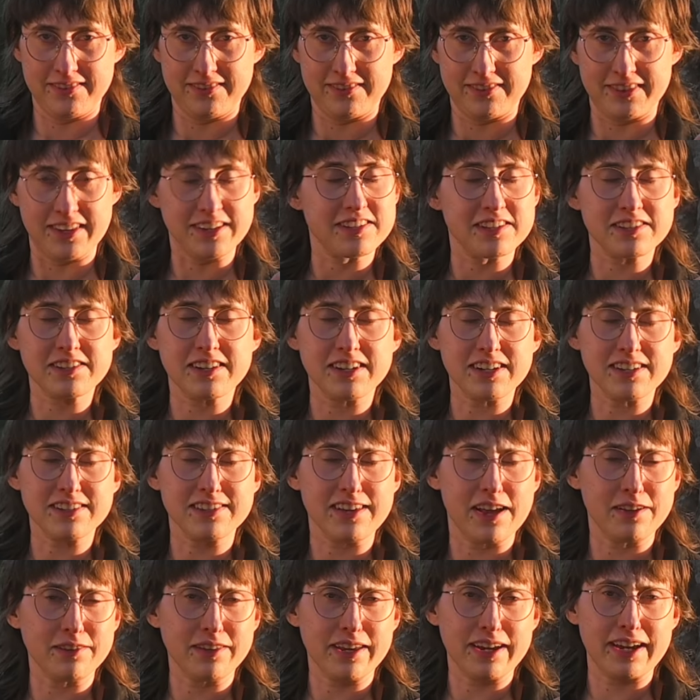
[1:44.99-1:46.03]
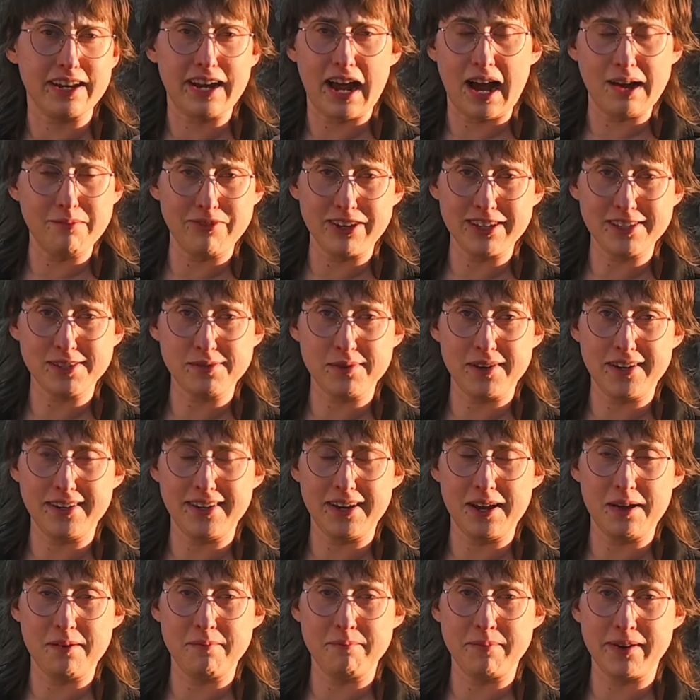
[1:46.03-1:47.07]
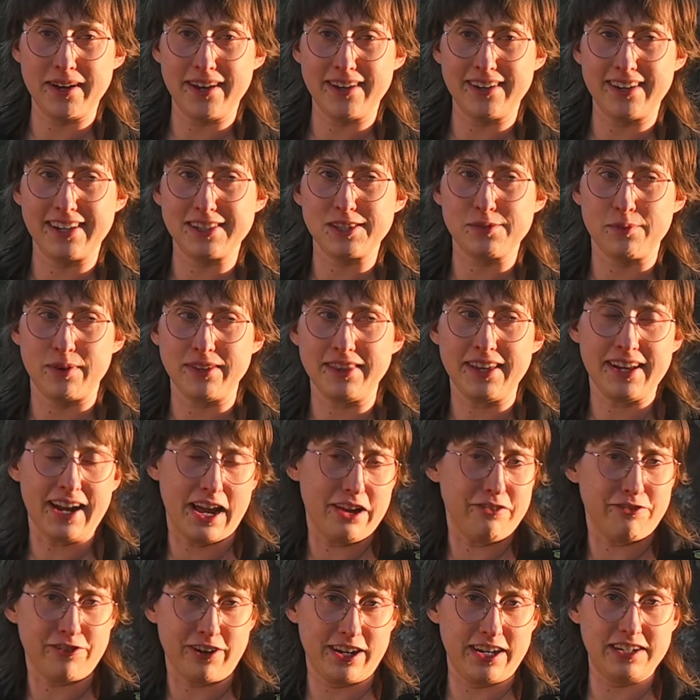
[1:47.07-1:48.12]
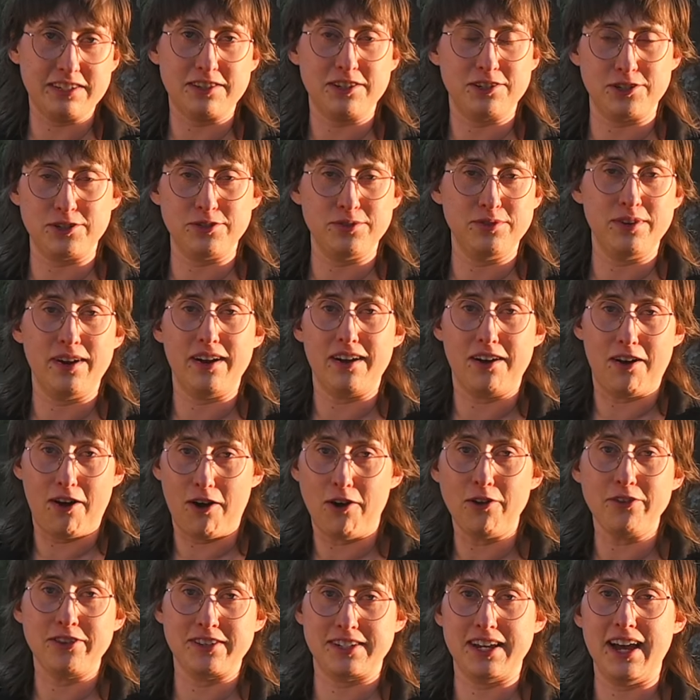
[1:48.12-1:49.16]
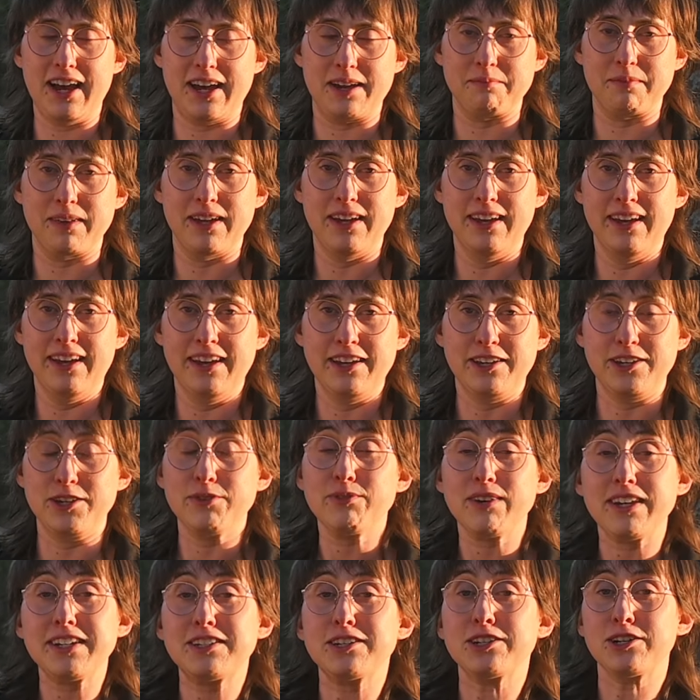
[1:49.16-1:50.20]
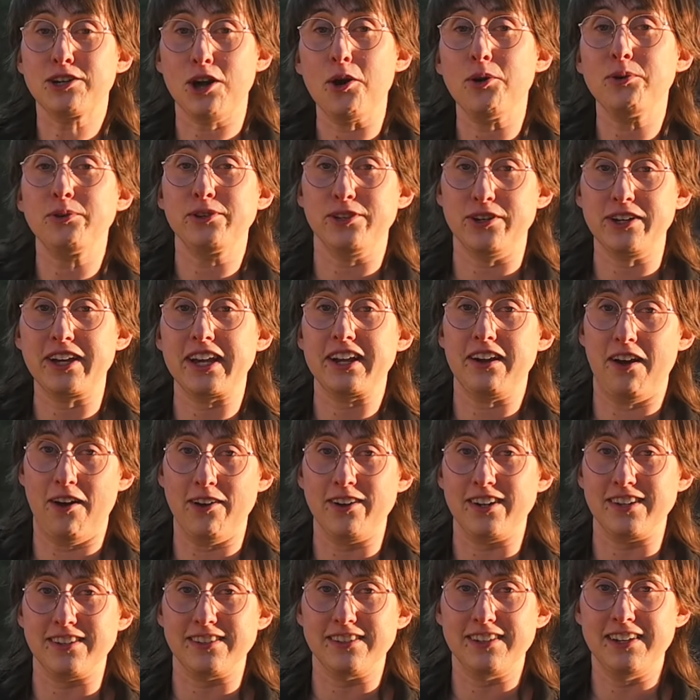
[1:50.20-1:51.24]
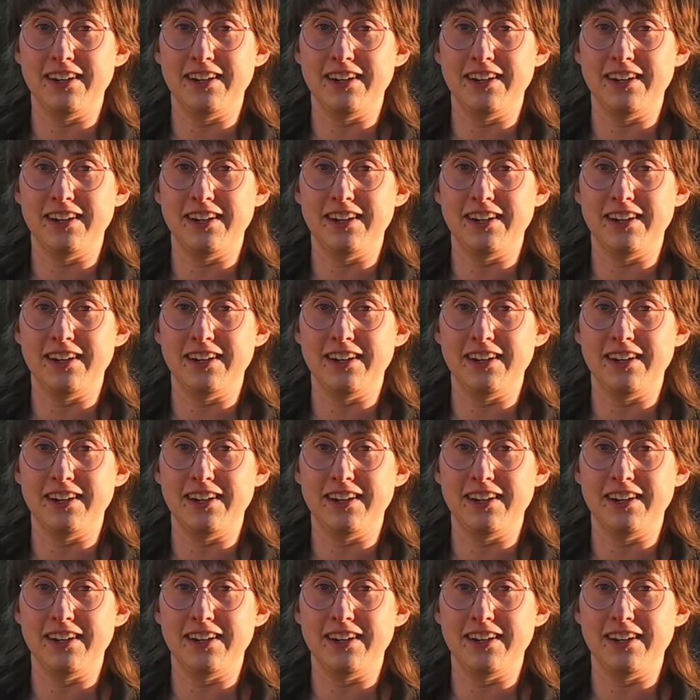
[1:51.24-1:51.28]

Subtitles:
This is going to sound like an obvious one, but it's one that I forget to do all the time. You need to go look at art.